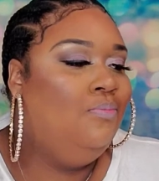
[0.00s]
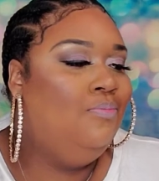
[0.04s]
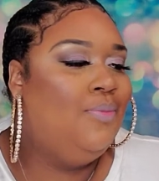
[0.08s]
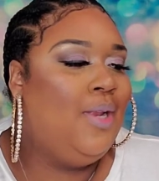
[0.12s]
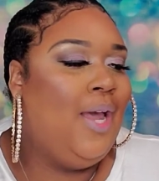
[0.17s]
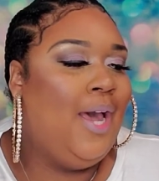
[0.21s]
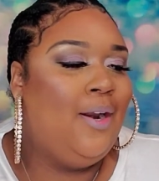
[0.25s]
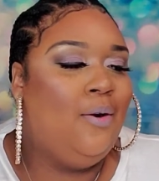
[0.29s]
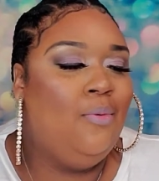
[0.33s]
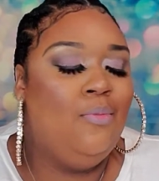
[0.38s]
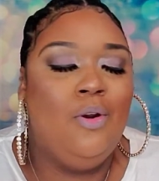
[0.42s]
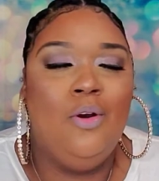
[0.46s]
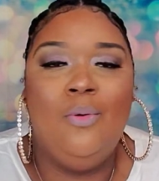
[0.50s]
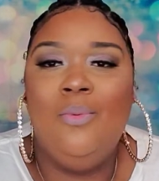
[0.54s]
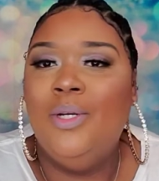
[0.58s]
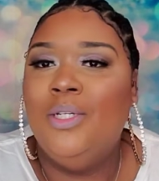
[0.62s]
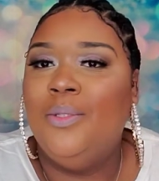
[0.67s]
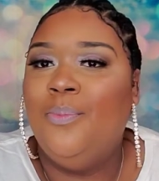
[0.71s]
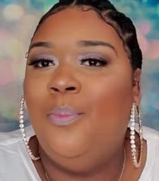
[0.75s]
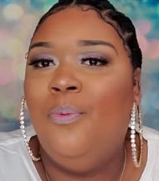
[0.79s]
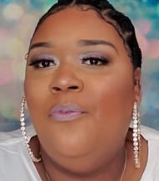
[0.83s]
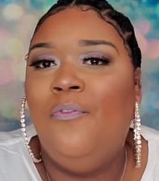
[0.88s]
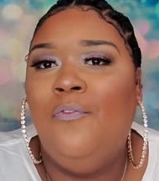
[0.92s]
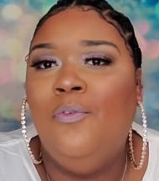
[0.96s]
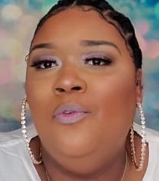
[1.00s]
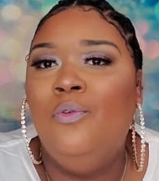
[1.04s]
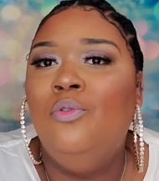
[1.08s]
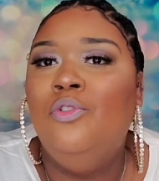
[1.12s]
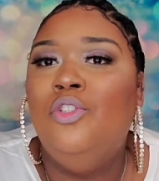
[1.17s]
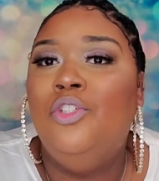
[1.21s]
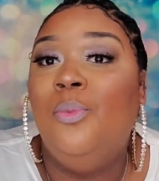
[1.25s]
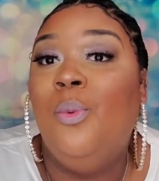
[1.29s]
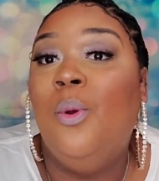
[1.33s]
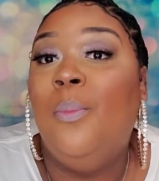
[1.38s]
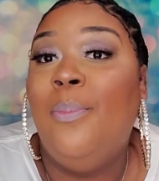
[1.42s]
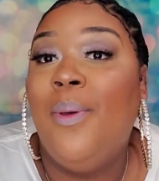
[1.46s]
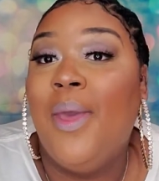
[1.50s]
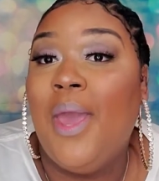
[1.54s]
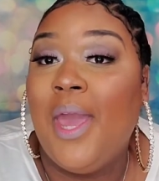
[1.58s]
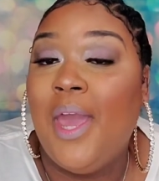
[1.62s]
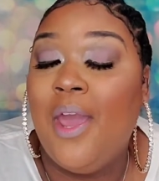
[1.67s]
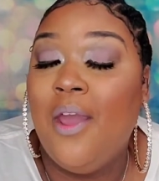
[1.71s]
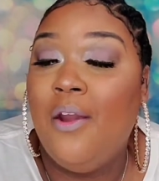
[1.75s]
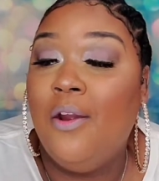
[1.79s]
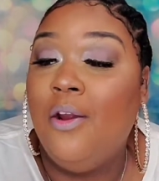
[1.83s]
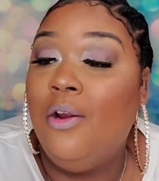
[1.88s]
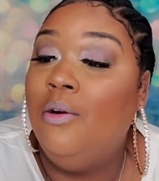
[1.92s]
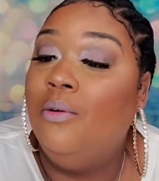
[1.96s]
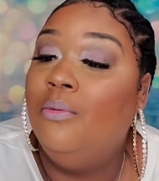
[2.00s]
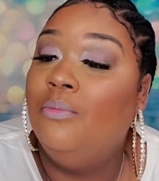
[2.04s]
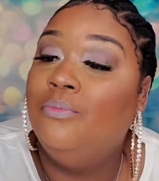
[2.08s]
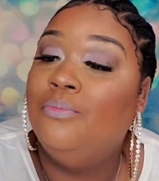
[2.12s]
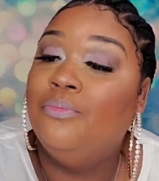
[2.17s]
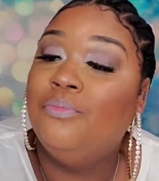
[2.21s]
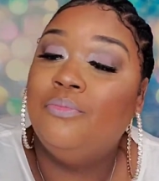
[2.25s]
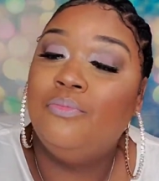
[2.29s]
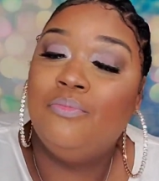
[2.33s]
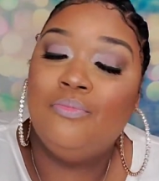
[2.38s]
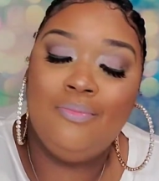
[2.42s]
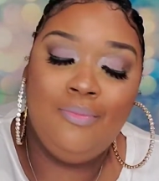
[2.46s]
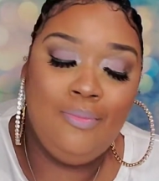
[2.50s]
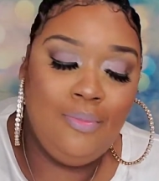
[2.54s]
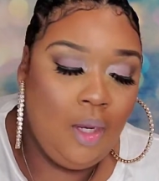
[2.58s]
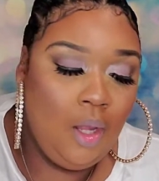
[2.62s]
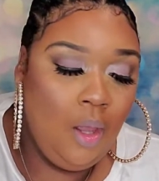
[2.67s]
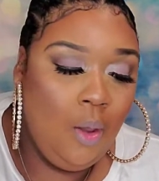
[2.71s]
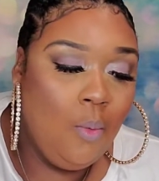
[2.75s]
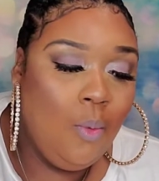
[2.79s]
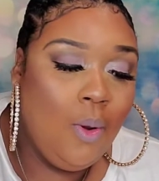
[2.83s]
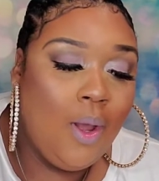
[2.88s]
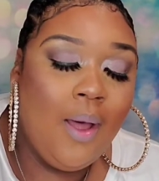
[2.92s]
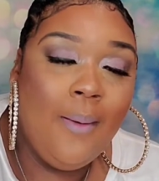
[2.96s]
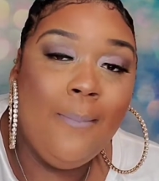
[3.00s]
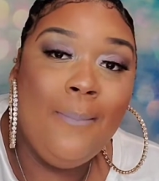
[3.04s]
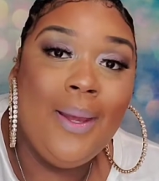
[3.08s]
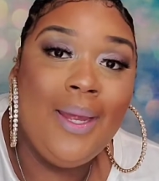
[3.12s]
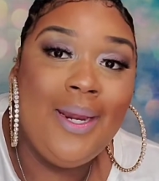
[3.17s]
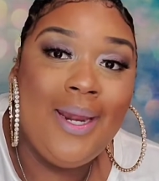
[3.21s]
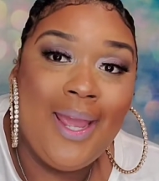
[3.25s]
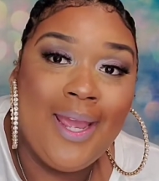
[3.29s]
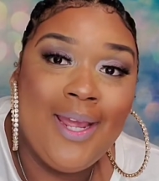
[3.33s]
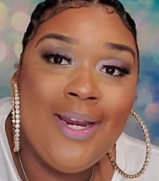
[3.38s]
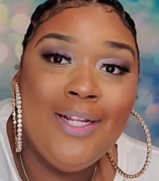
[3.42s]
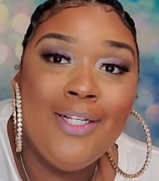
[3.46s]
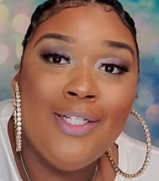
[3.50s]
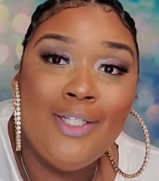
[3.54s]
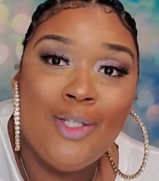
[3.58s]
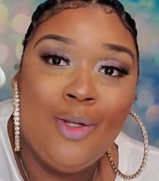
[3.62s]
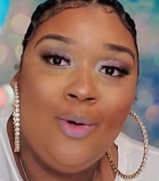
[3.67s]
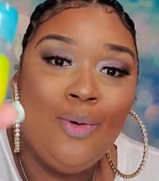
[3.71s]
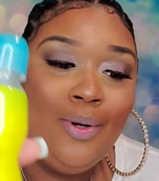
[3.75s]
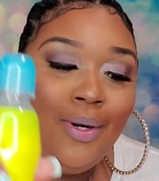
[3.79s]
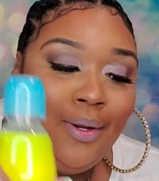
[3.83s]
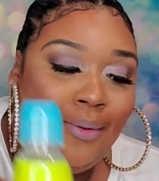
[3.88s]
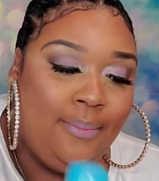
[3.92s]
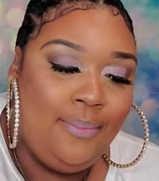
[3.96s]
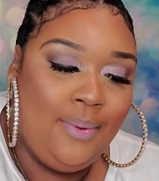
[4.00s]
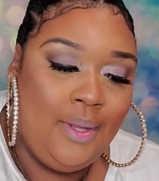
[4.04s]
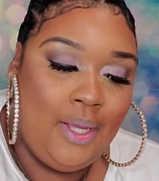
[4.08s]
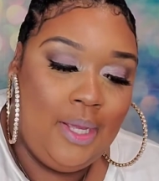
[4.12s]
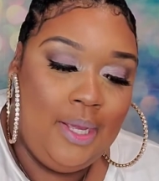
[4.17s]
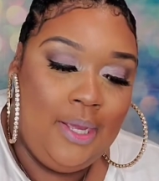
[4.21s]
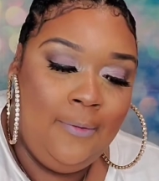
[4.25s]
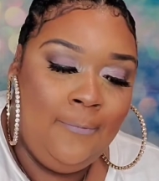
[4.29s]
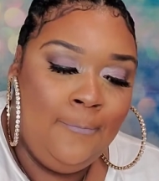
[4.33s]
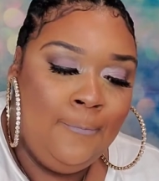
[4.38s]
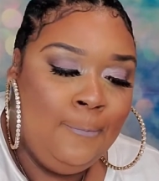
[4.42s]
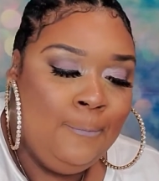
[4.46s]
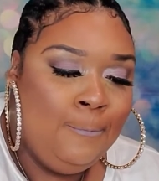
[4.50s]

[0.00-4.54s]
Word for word: I don't know what food you would pair with a banana soda, but